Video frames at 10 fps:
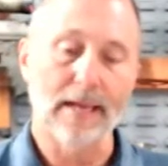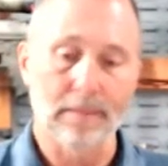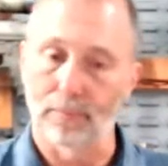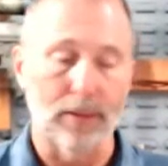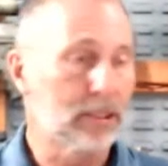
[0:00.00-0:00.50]
And
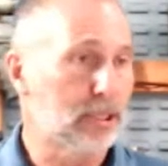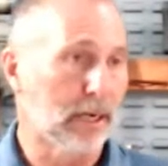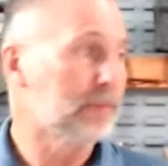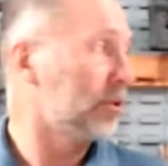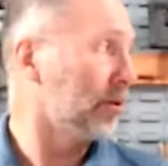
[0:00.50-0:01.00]
it brings it
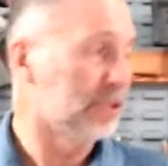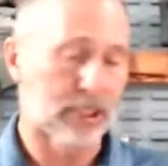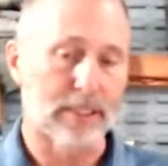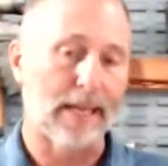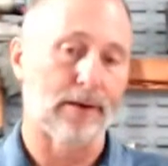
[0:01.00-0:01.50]
up to
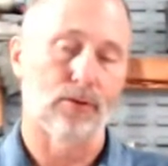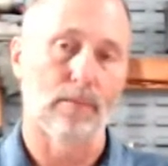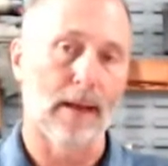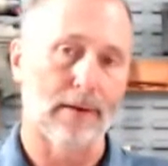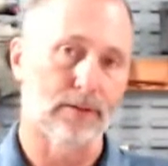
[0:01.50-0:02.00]
this standard, to a
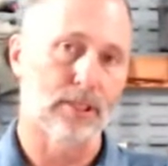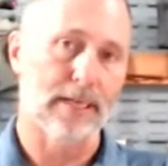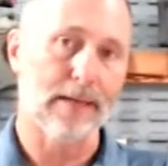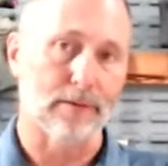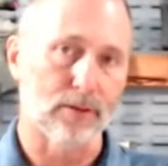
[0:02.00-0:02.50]
modern standard.